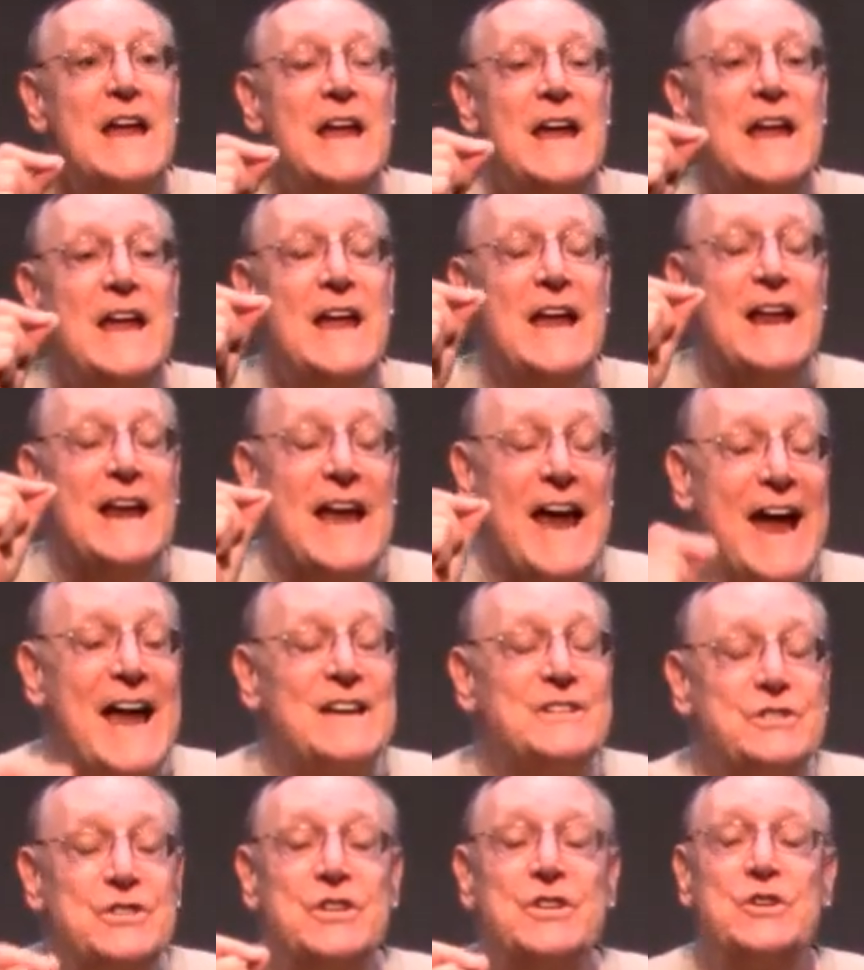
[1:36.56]
It
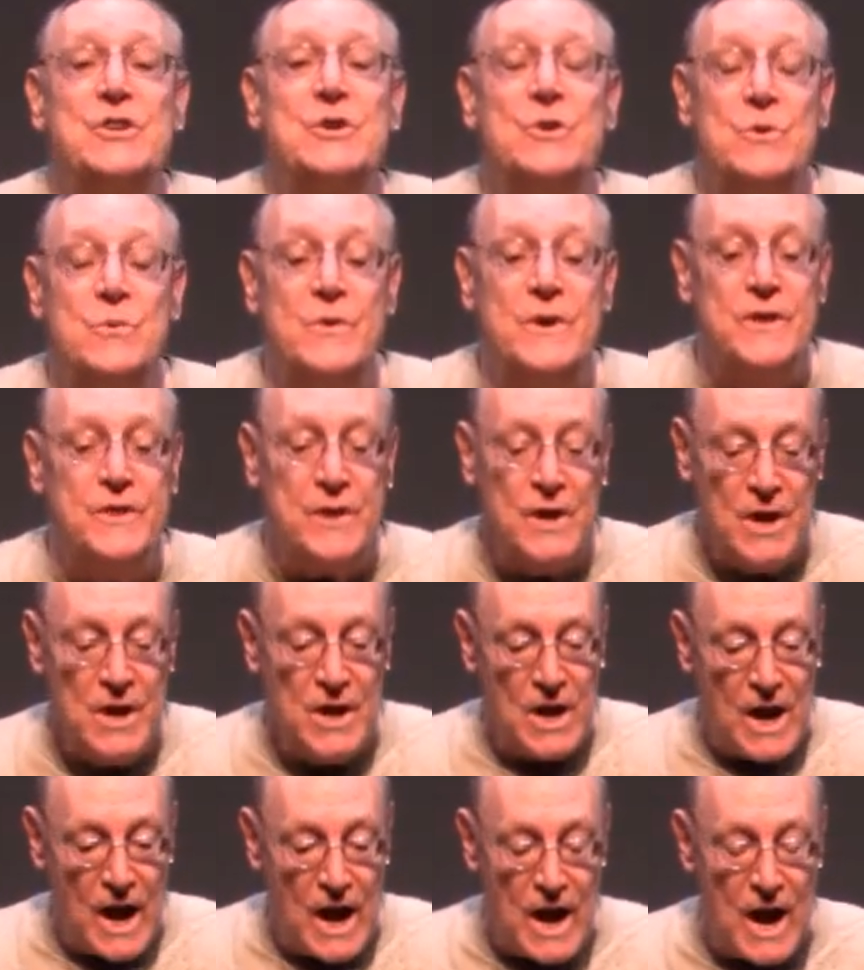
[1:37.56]
has to do with
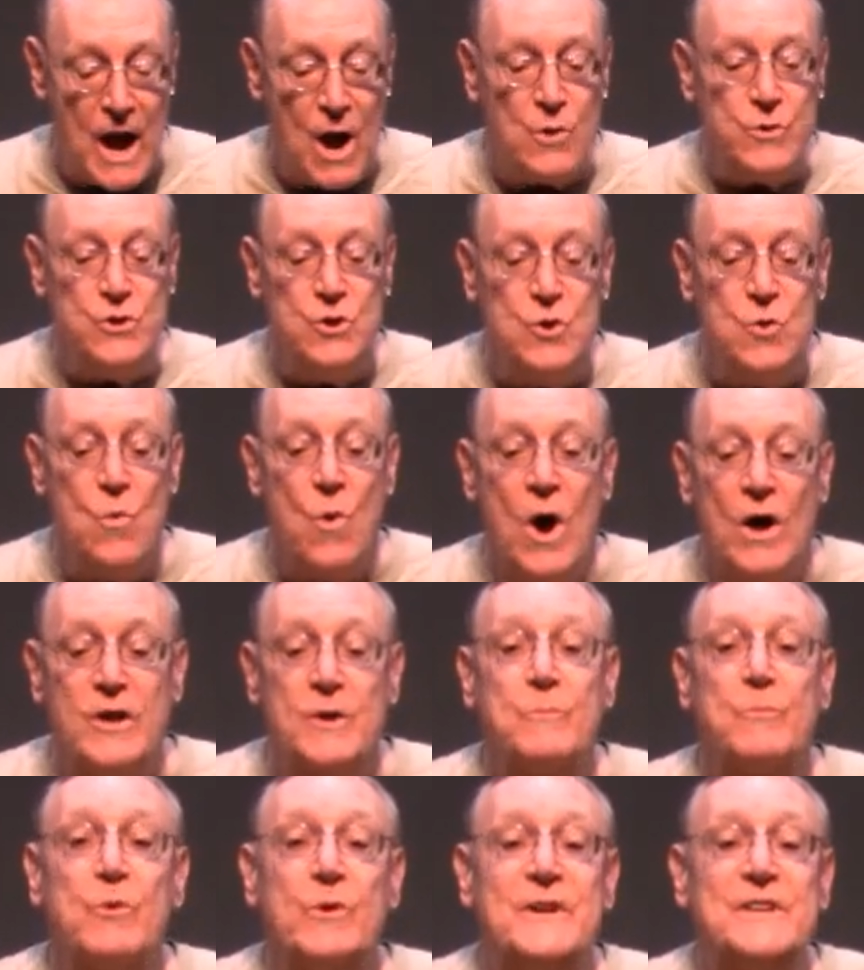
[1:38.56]
how you
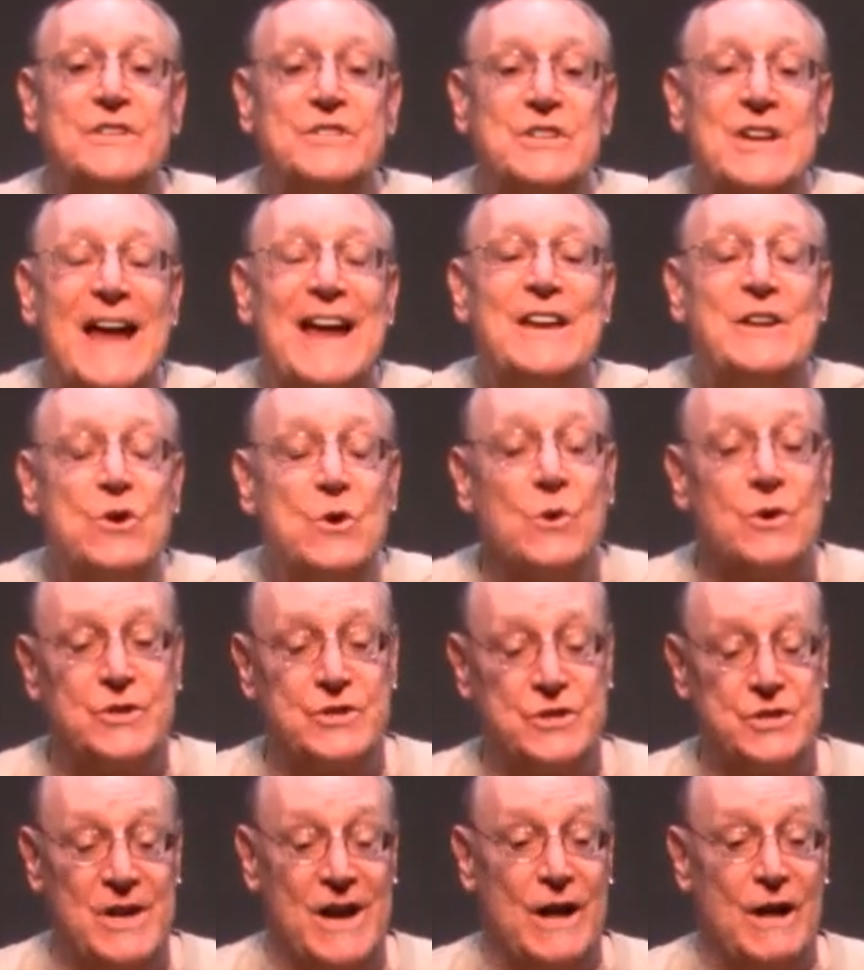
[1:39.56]
want to present
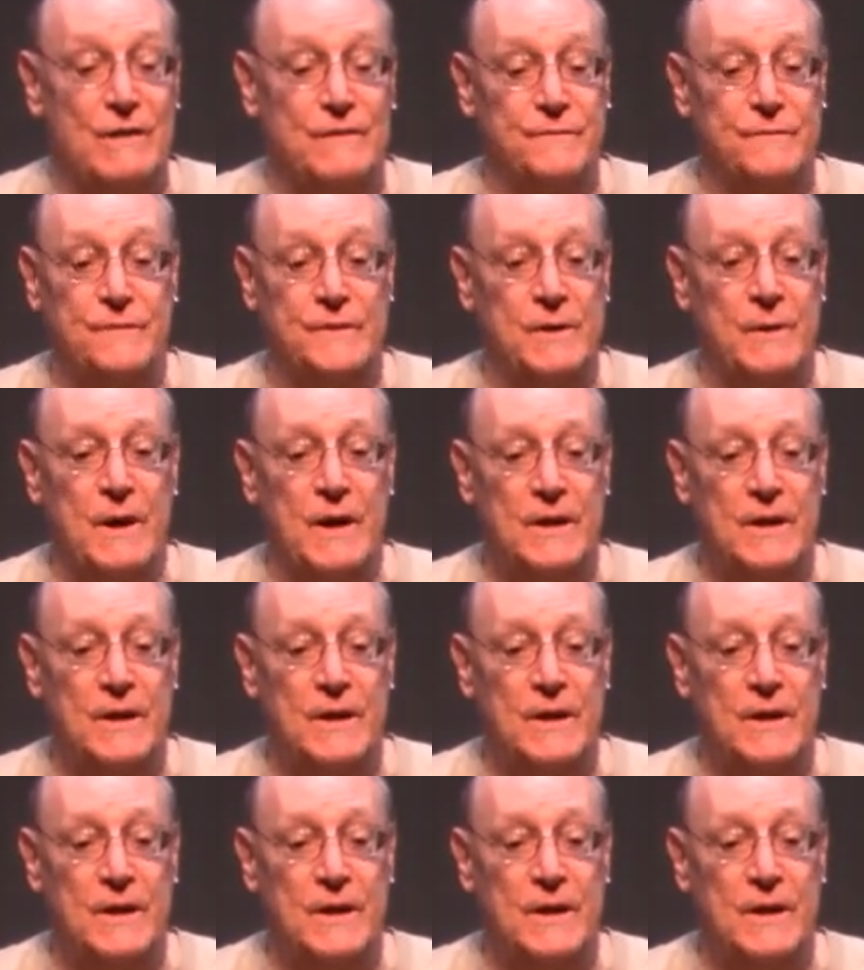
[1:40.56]
yourself.